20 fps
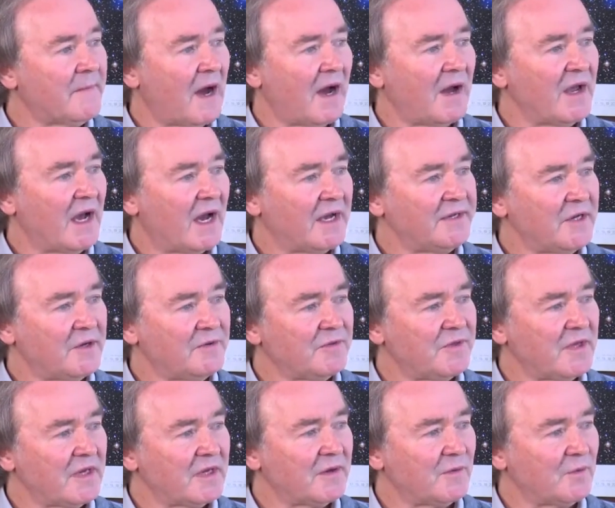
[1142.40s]
I don't
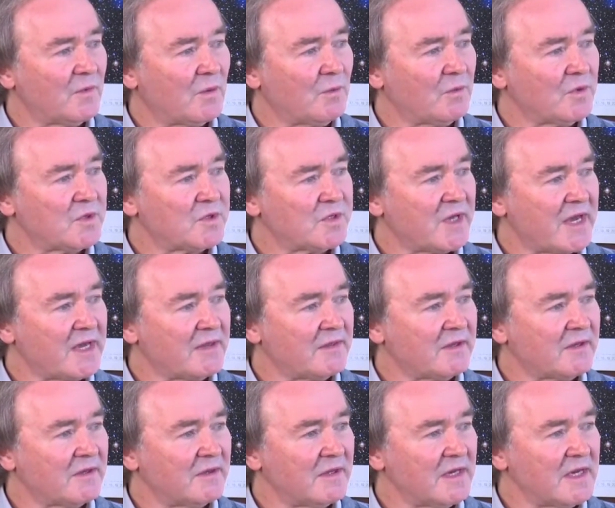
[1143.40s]
think one would say
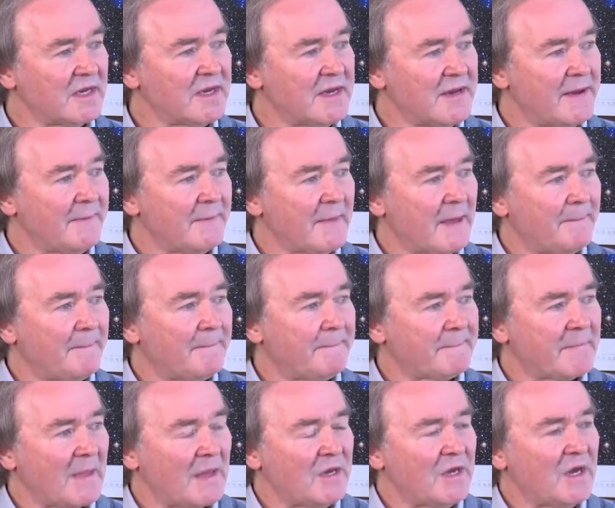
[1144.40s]
that you
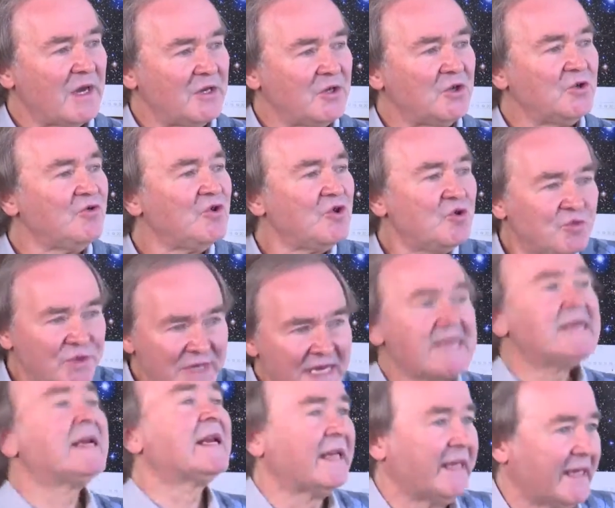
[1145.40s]

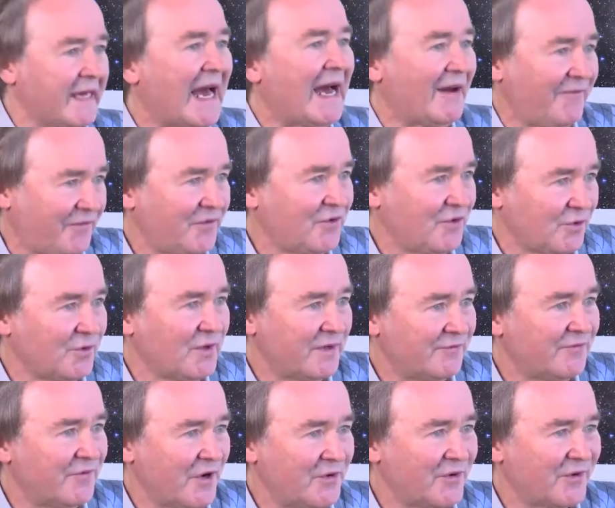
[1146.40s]
uniquely have to
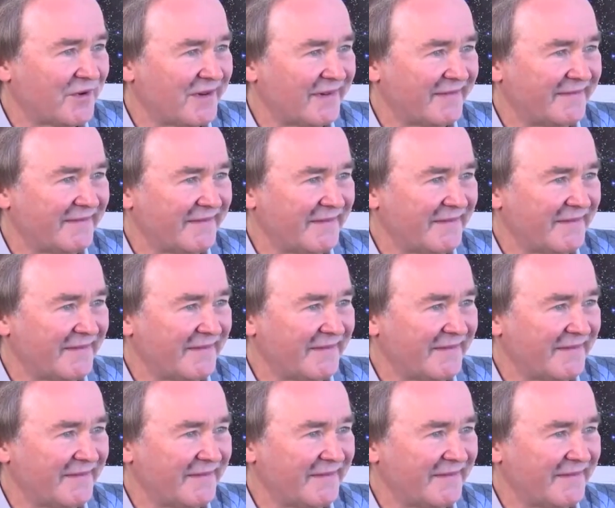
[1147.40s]
invoke